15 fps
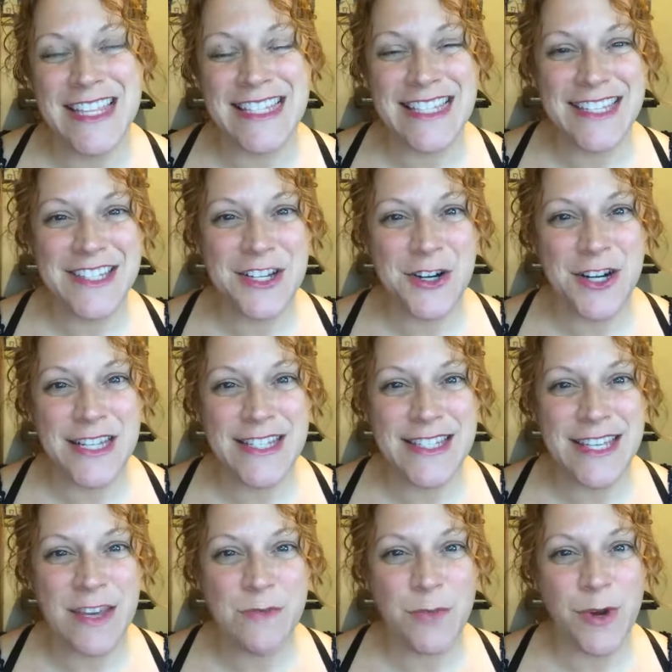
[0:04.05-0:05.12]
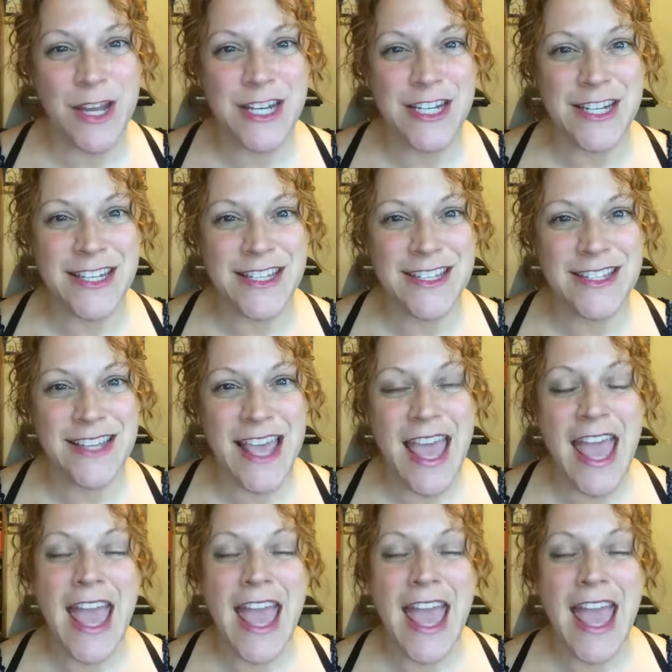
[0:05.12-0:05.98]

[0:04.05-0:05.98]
This is Kristi Bridges,